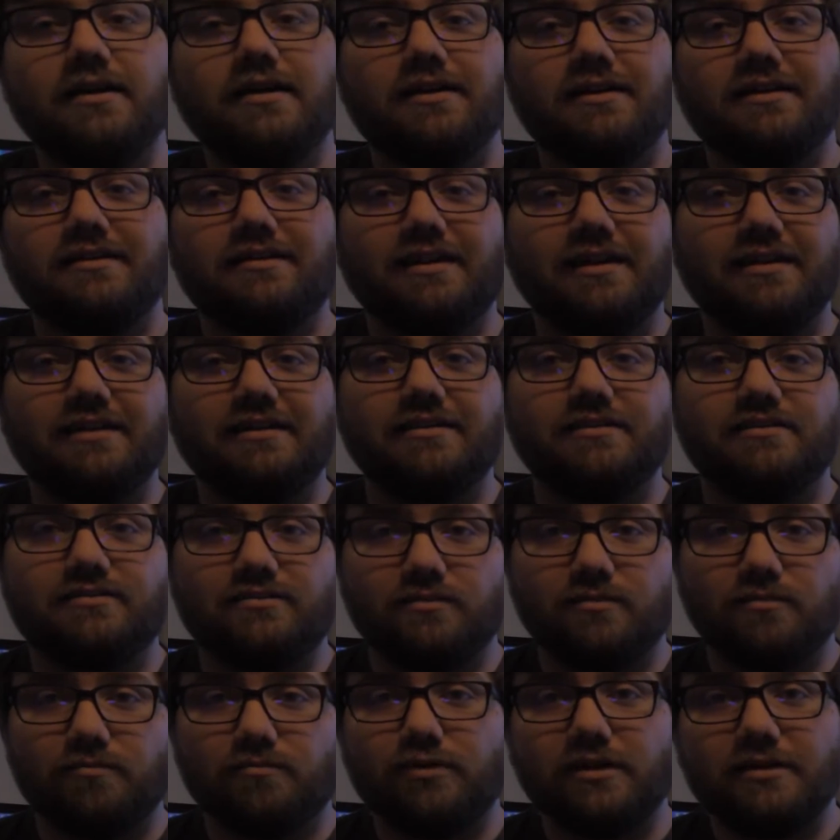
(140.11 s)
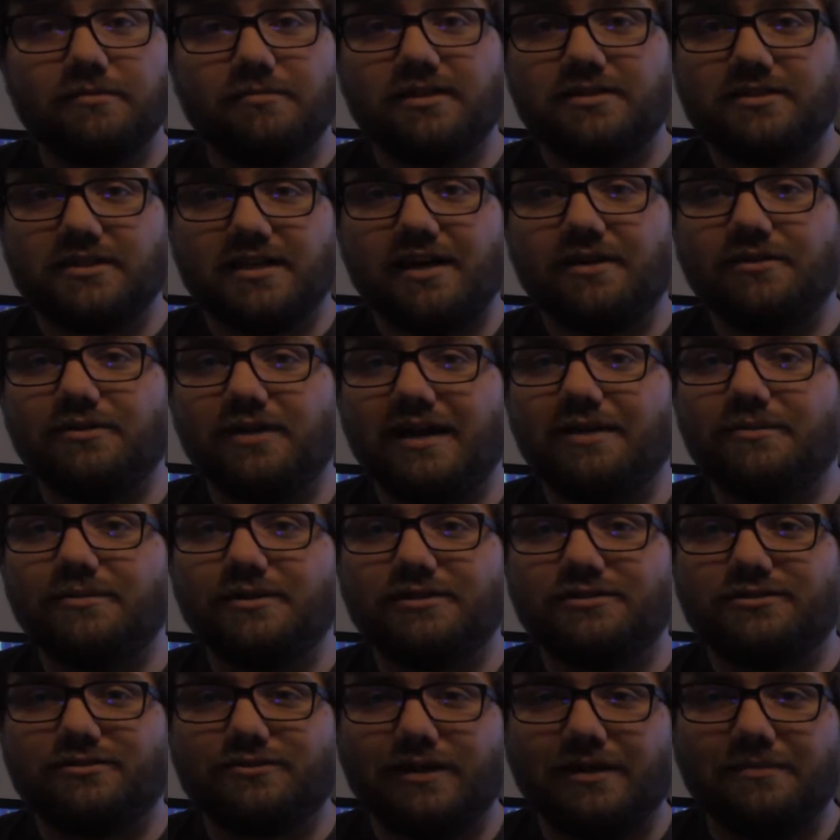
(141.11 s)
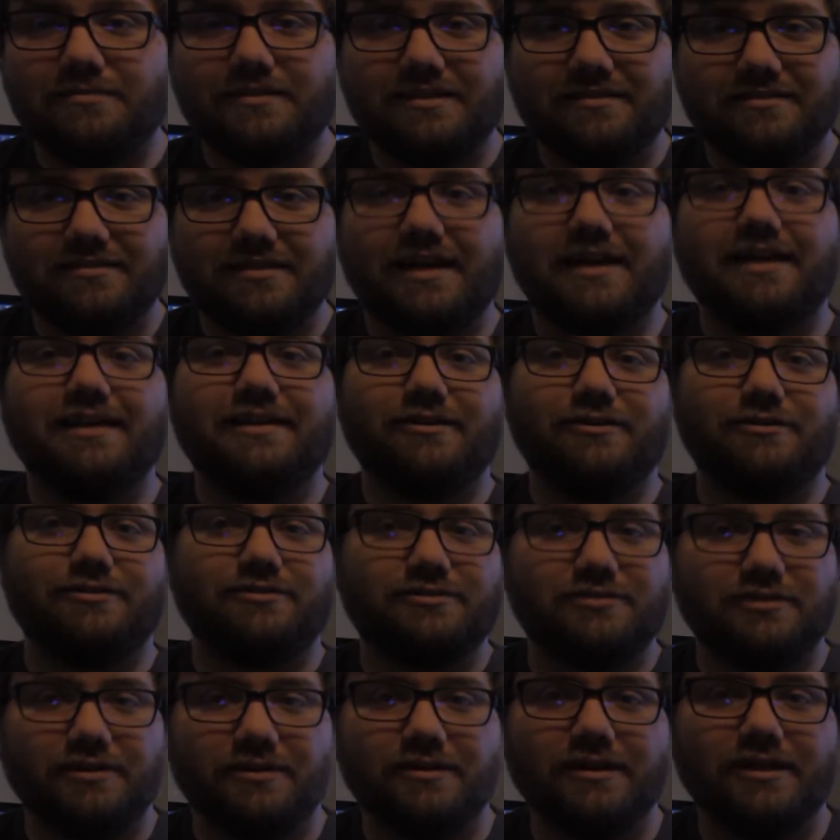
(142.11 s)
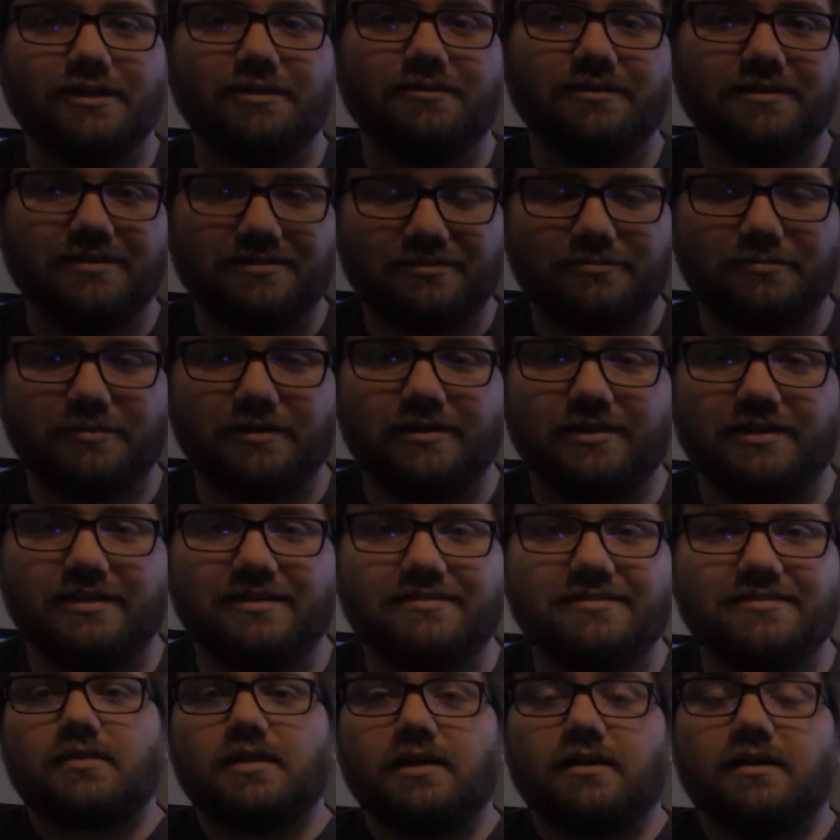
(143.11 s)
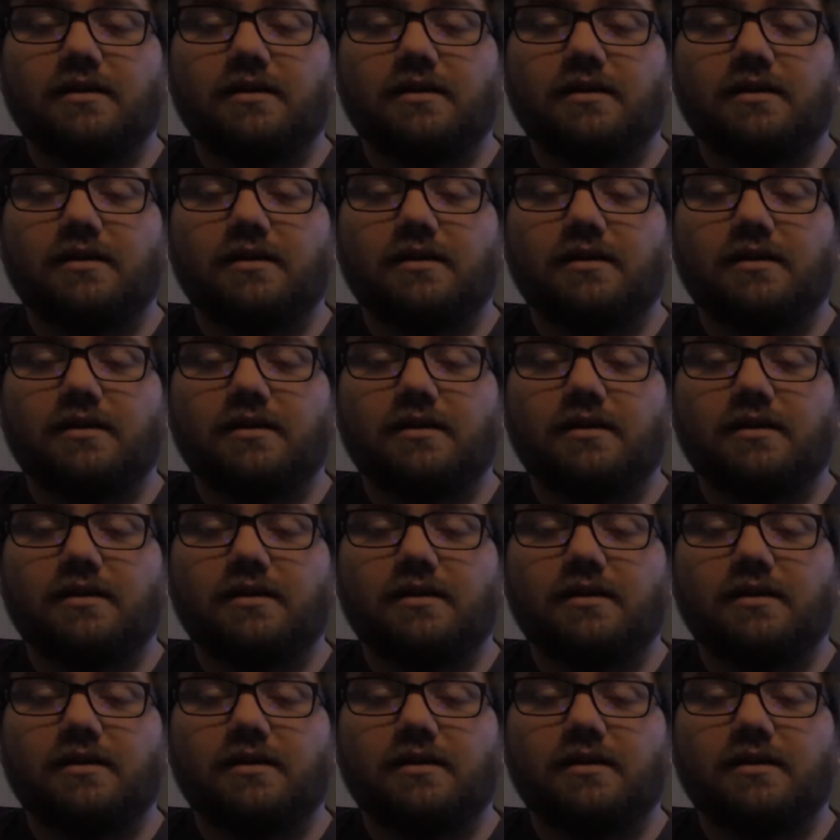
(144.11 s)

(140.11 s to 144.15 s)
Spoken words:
And that is pretty much how I would describe the entire solo experience.